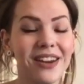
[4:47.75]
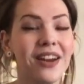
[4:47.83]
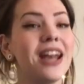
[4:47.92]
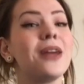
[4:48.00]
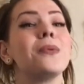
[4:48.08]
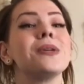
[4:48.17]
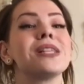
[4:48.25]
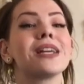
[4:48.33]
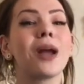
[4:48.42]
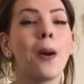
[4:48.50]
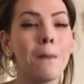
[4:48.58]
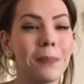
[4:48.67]
and it was
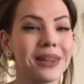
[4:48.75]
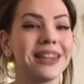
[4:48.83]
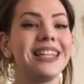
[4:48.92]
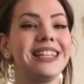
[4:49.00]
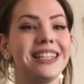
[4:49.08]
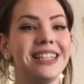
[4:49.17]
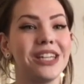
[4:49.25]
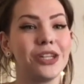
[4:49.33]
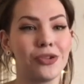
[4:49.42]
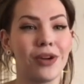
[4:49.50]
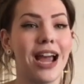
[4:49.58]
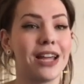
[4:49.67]
completely
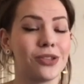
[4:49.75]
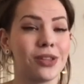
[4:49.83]
dry.